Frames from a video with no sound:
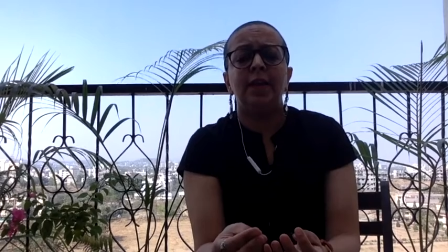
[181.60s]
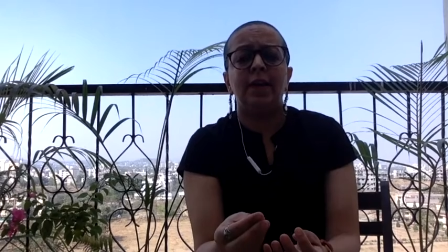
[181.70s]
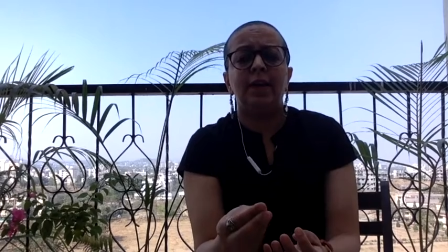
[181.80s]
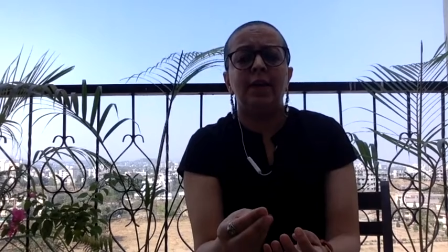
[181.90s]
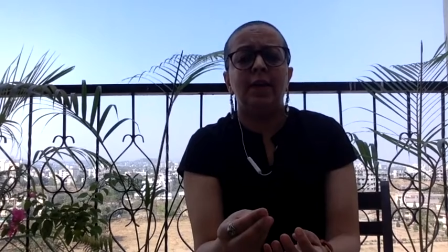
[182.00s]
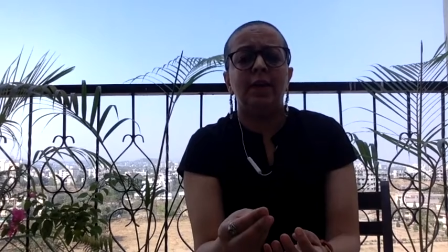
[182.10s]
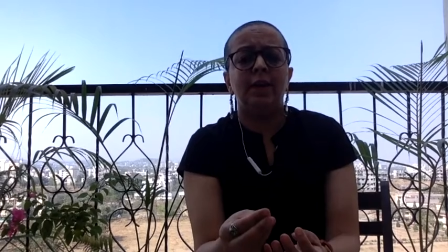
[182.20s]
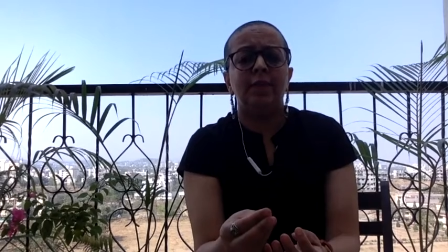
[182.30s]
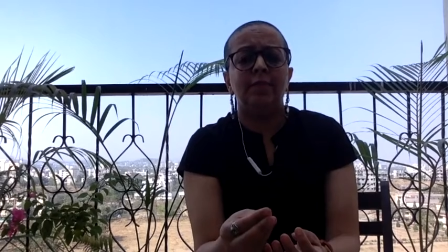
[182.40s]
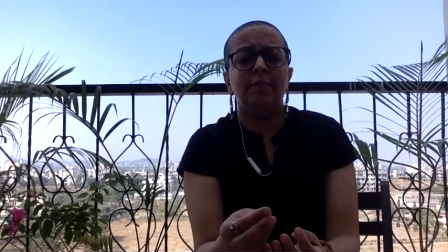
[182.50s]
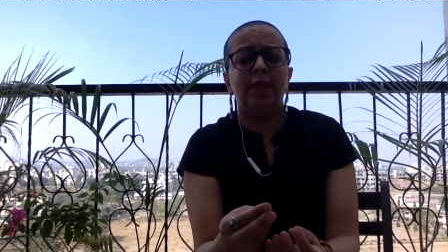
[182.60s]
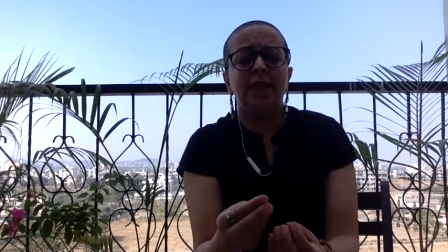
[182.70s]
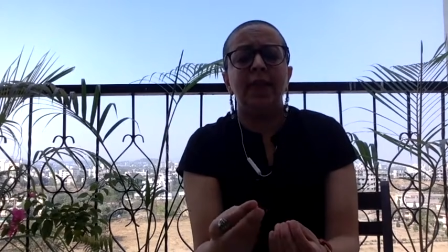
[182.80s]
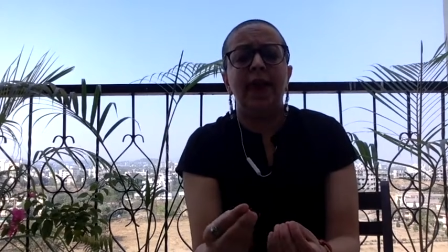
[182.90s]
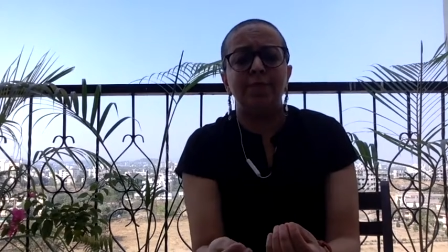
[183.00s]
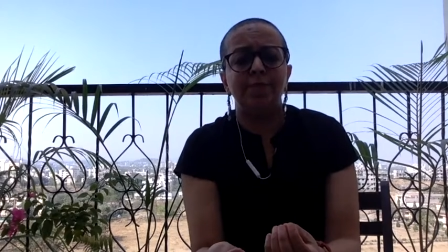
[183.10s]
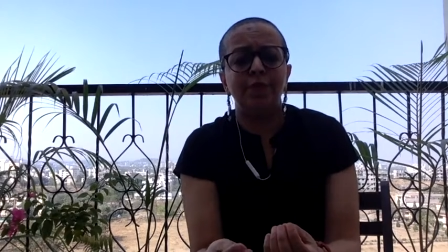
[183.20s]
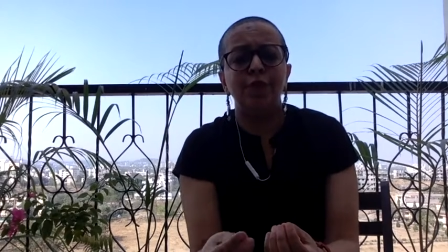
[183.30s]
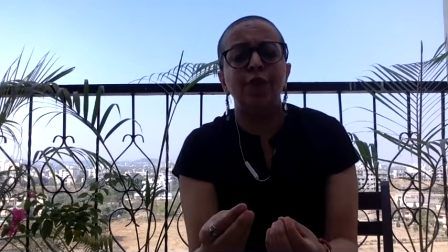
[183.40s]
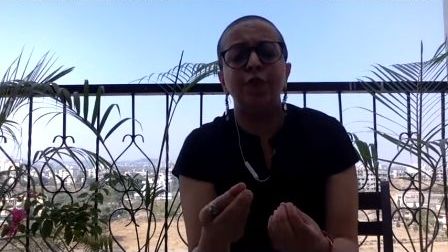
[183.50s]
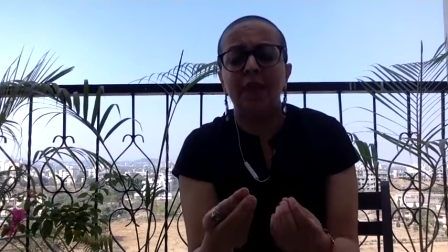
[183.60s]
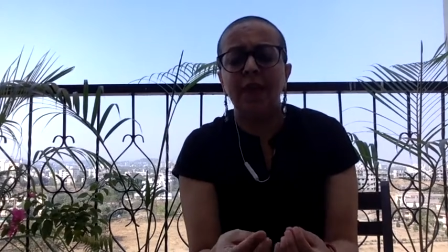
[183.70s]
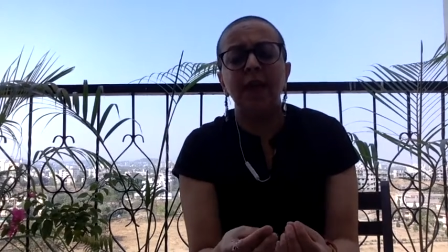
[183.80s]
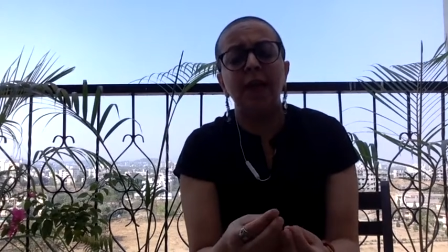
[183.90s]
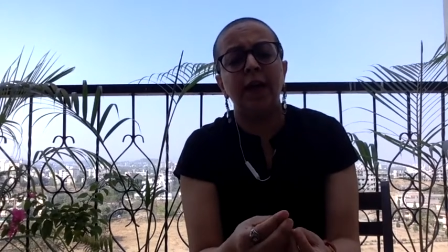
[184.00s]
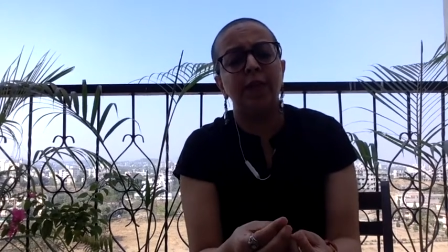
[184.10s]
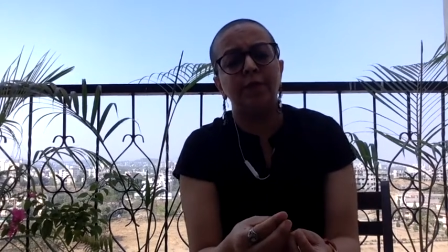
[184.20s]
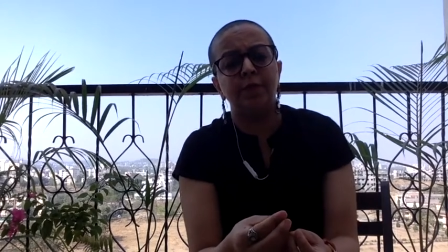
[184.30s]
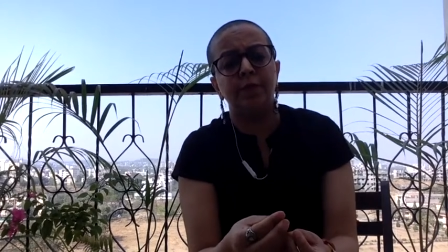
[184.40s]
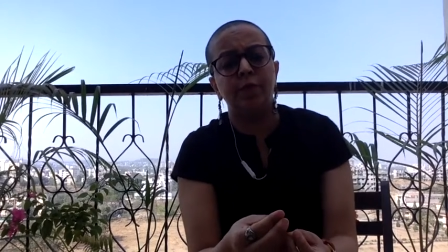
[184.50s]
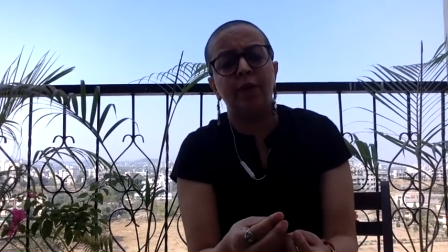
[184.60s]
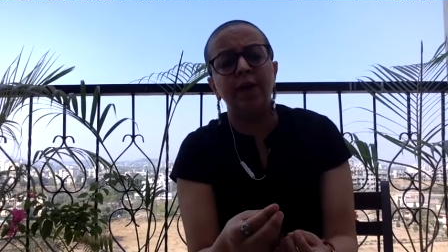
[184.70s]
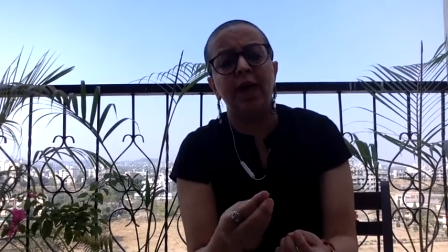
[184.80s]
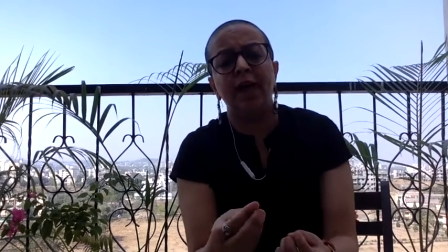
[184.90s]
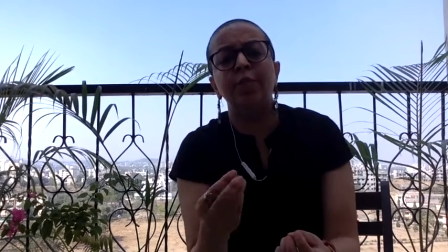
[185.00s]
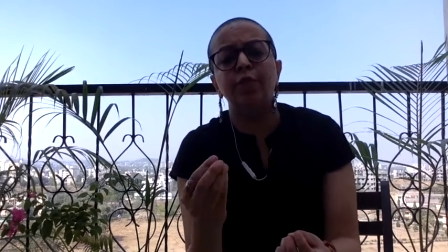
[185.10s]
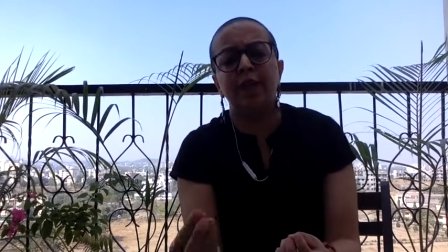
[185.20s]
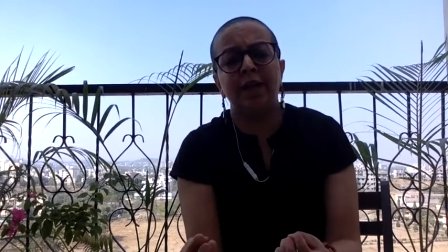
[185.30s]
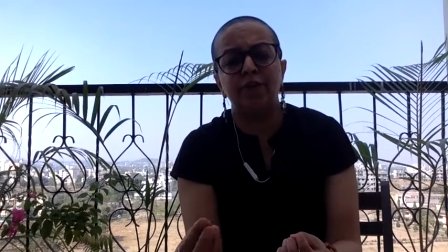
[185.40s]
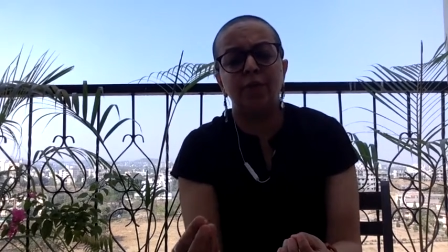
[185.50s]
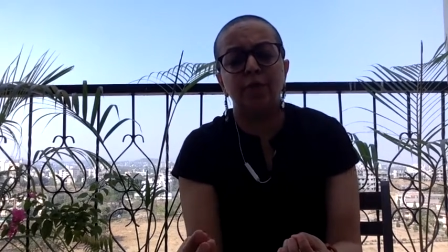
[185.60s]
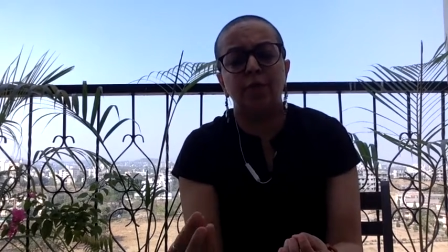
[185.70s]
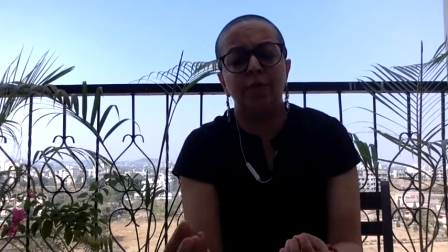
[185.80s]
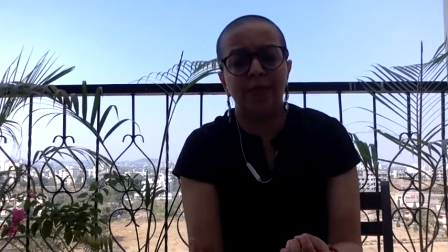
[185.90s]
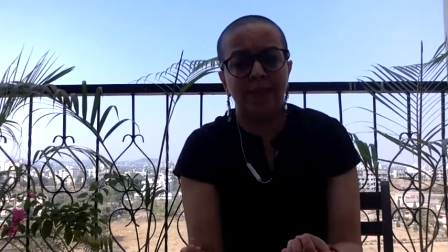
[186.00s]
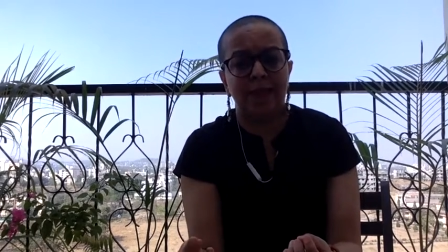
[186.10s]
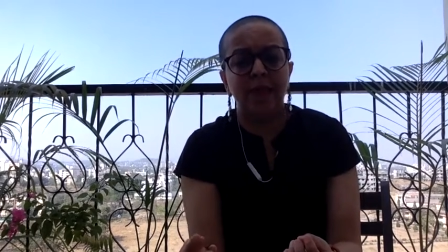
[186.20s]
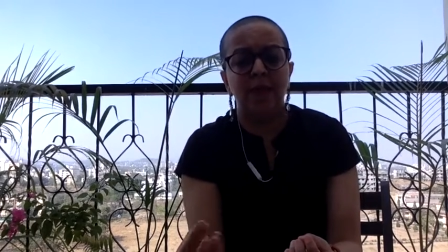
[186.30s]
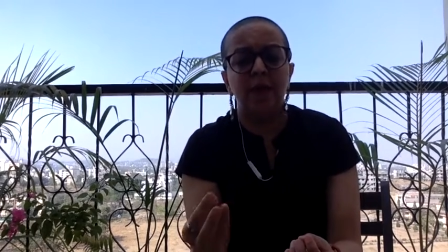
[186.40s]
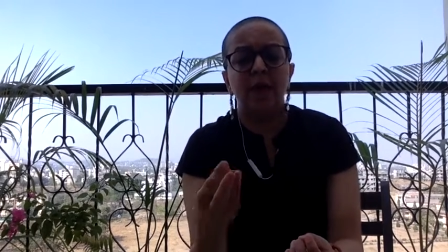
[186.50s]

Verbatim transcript: uh, in the absence of any kind of support and protection from the state,